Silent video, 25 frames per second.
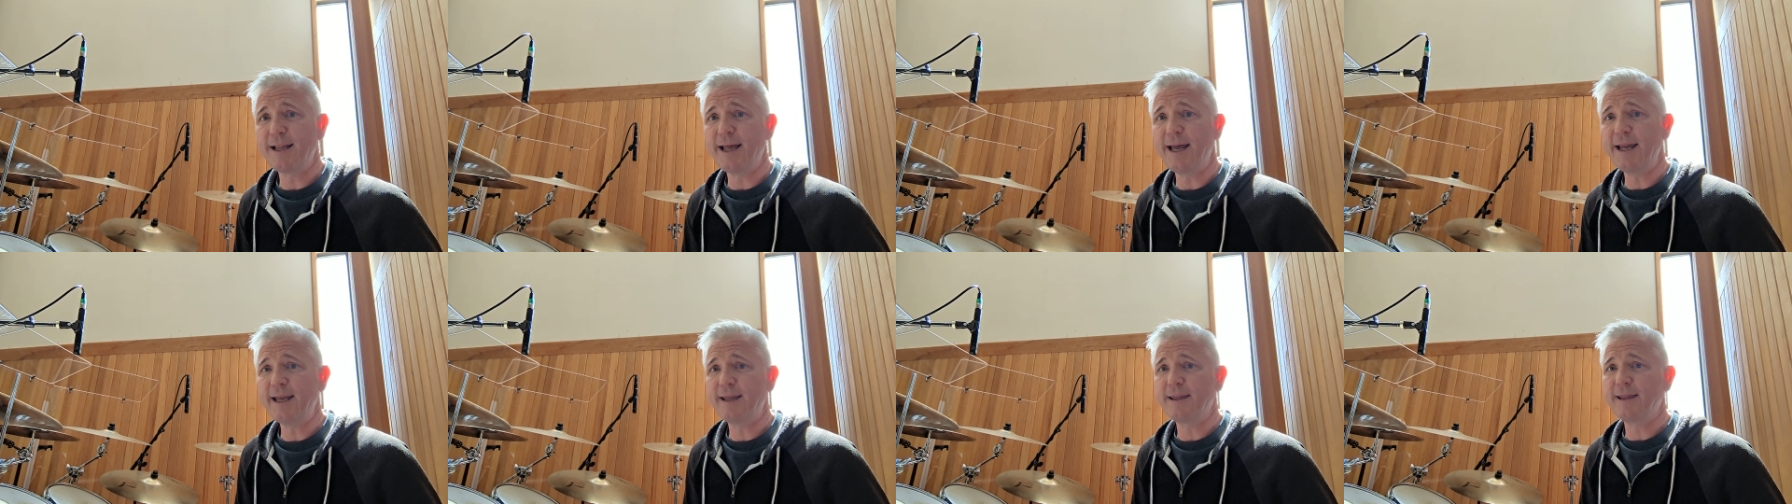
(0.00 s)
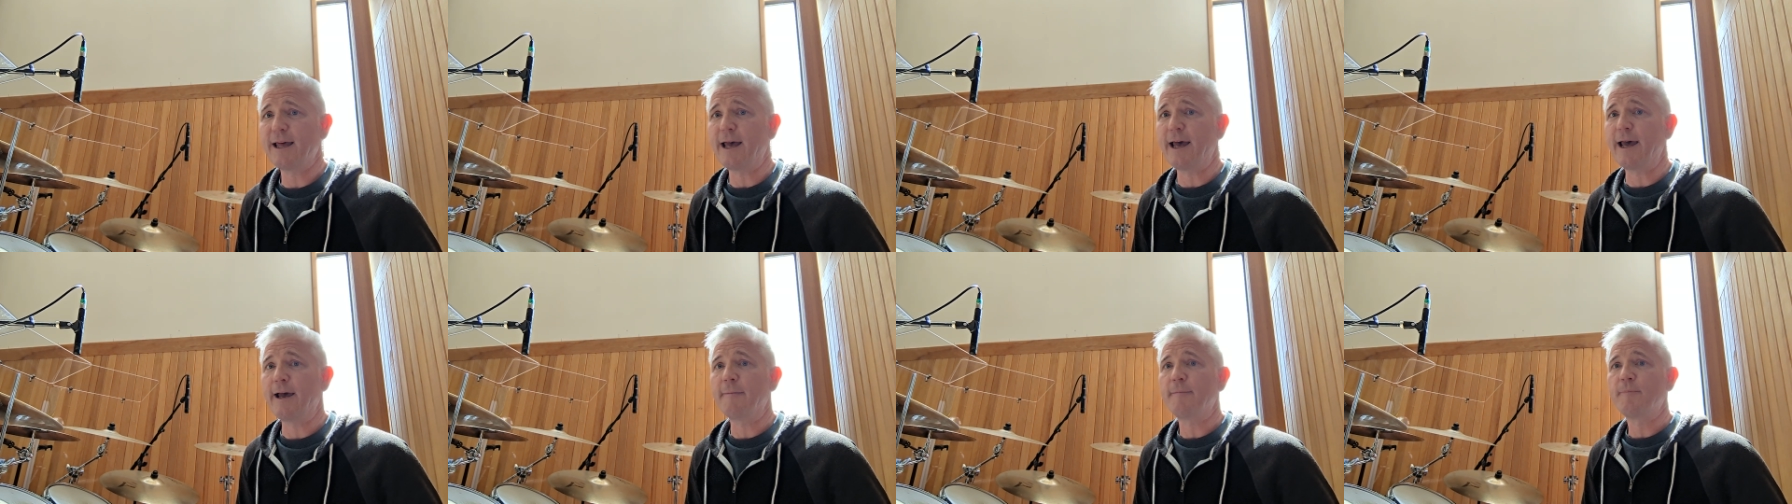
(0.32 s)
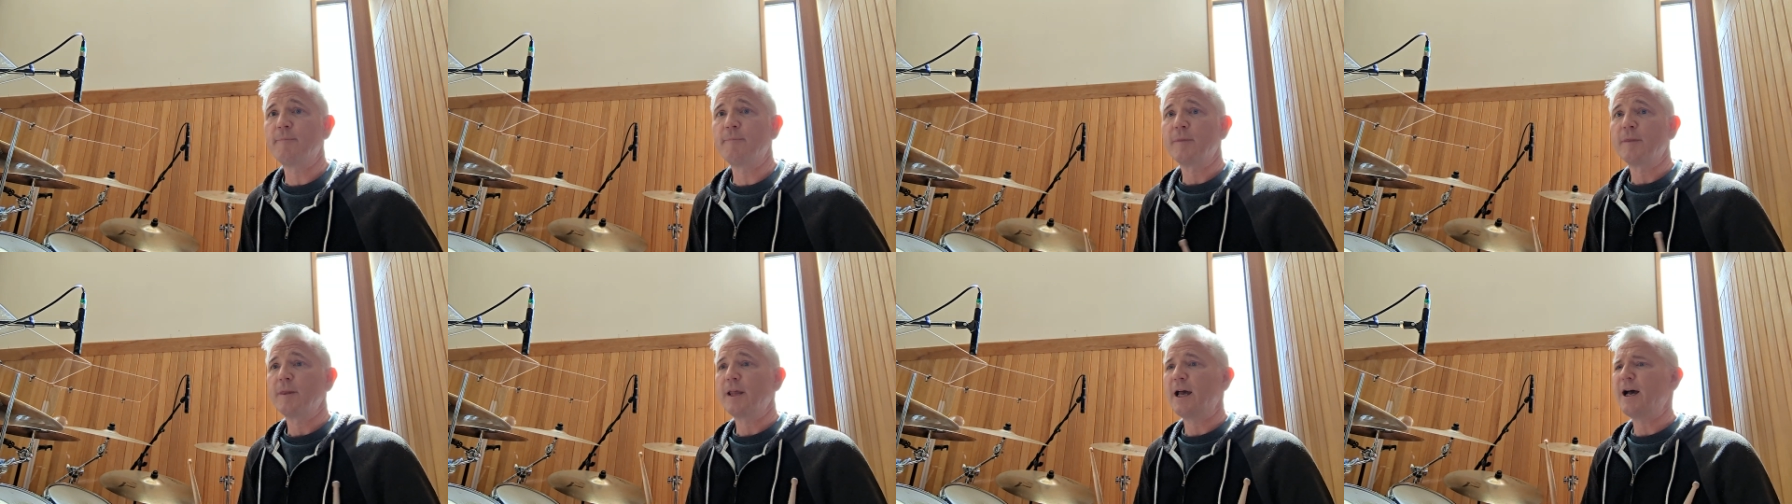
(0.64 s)
like that.
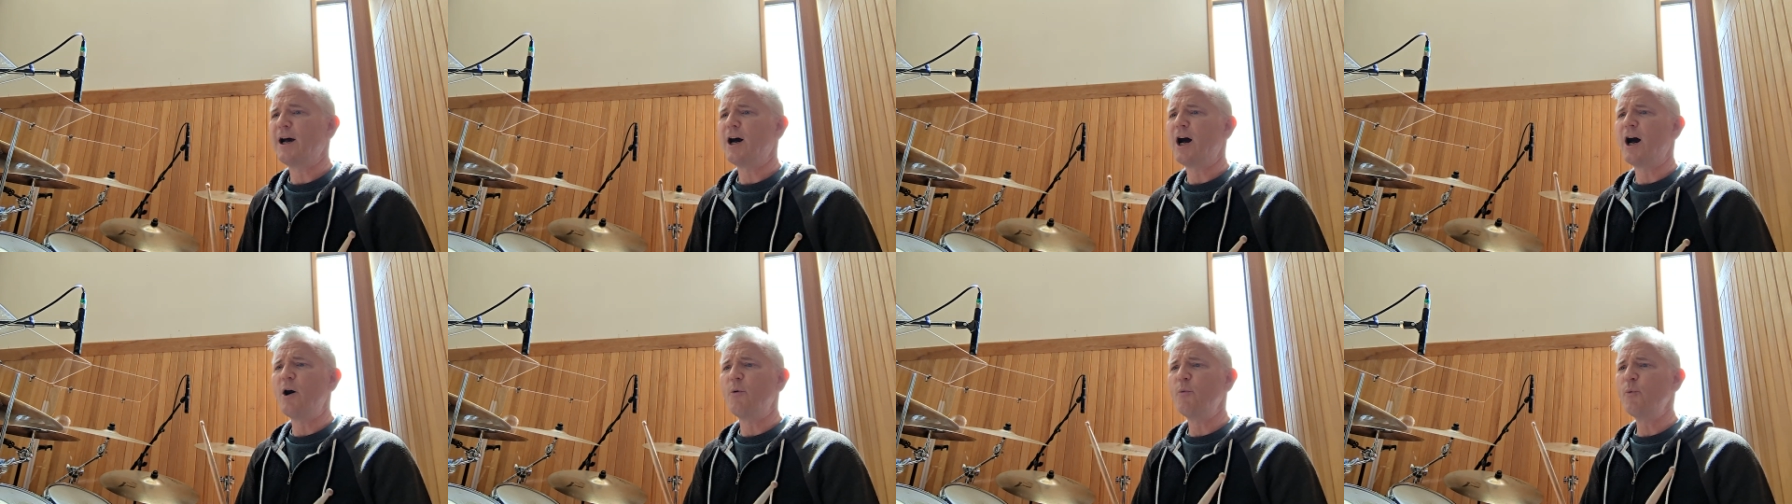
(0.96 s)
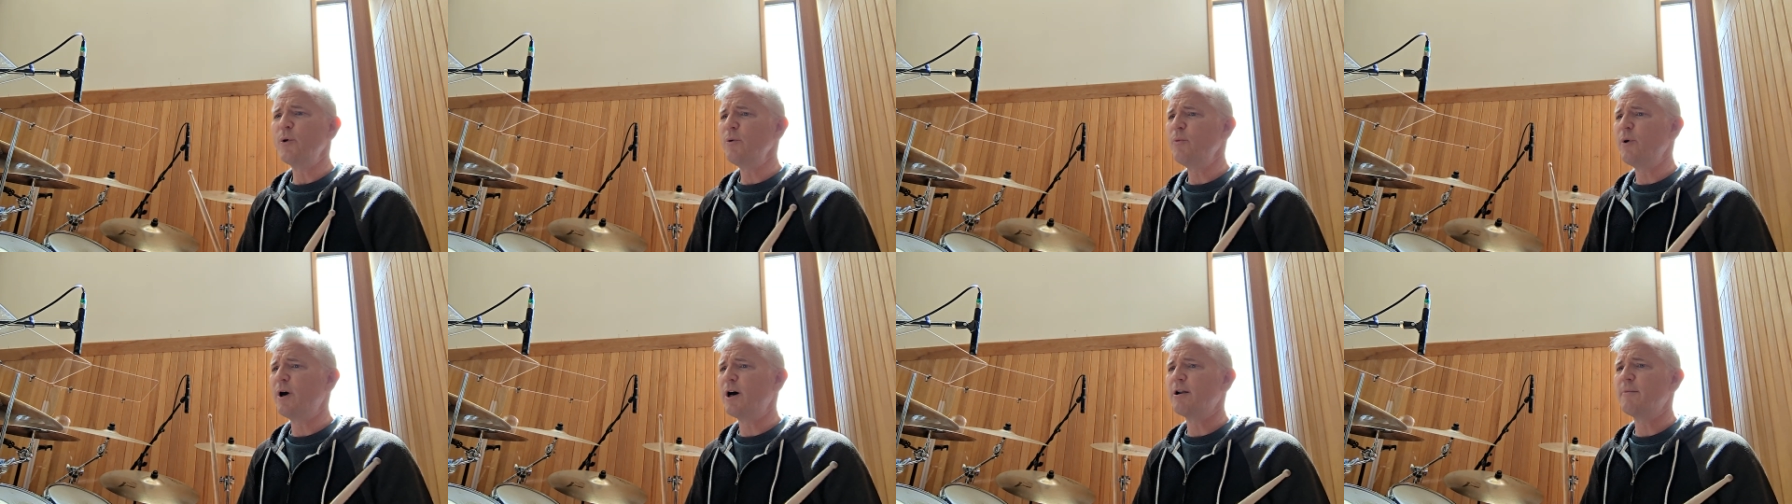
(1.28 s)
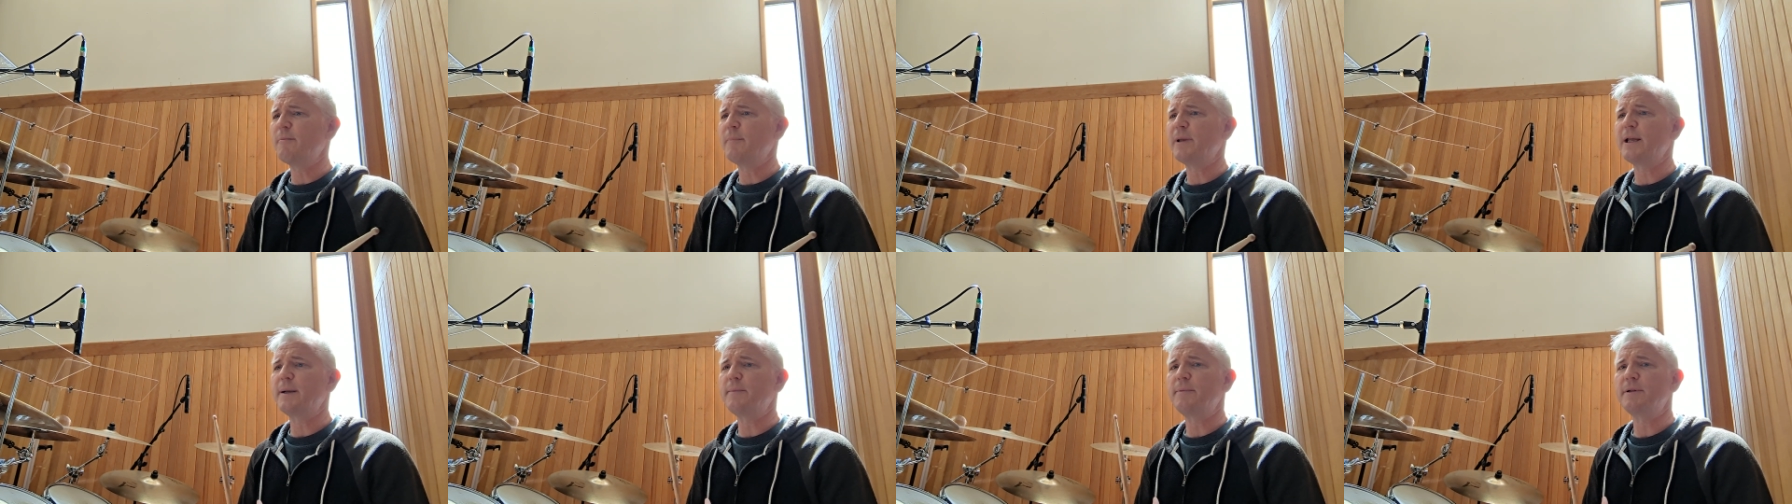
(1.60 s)
Uh, we want
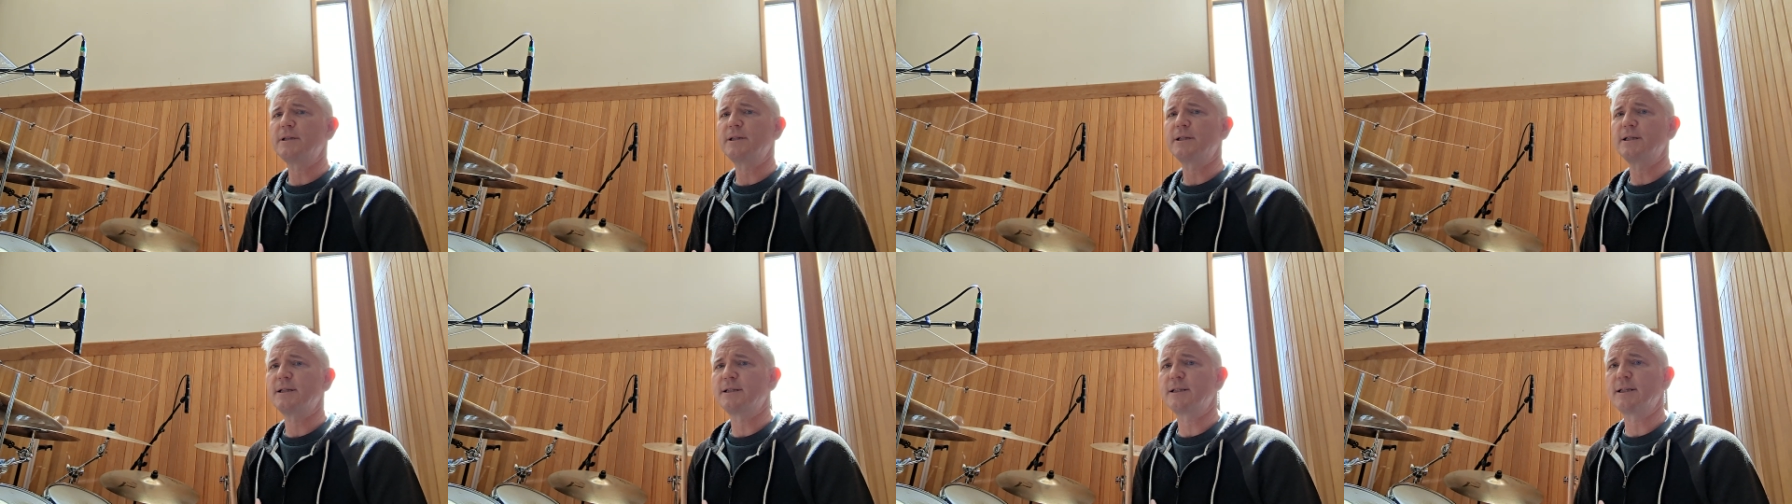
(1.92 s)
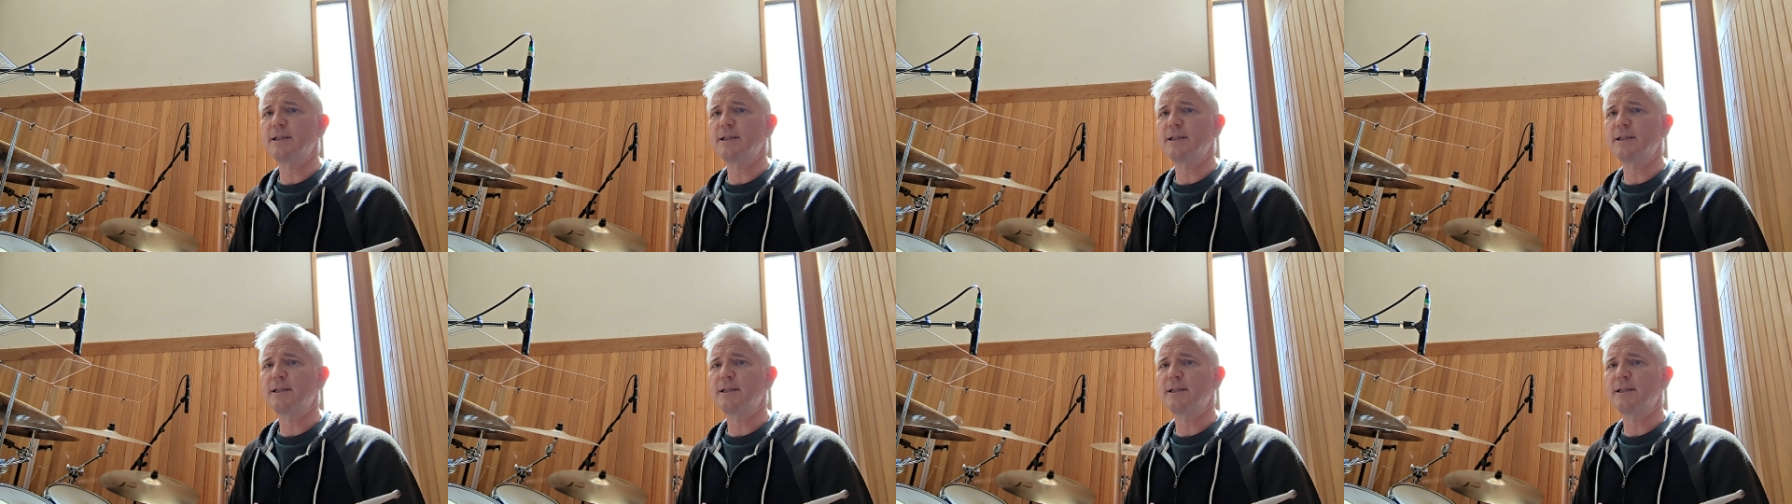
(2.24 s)
to be able to,